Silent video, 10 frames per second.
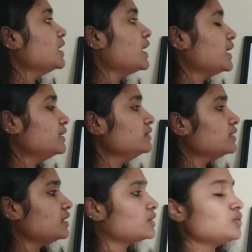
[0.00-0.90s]
And
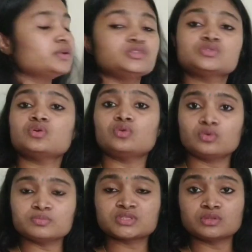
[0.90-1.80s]
according to the
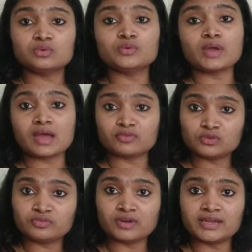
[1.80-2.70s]
Ohm's law, you have
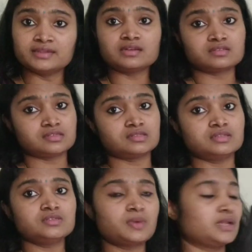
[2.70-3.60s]
to find the
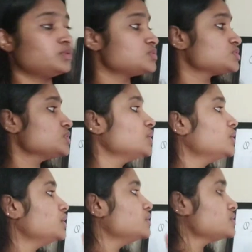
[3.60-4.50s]
resistance values.
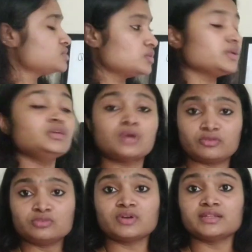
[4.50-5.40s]
Sorry, you
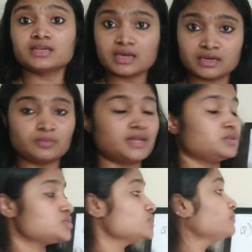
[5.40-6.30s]
have to find the current
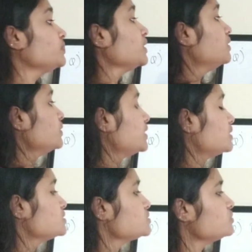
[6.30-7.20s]
values.
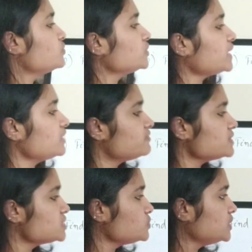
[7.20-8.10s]
Okay, so for that
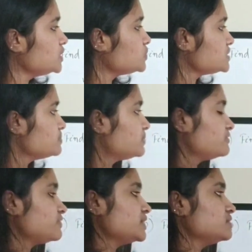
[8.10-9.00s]
first you need to
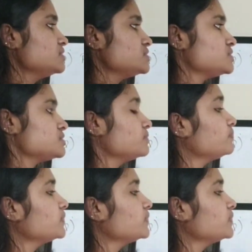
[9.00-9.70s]
simplify this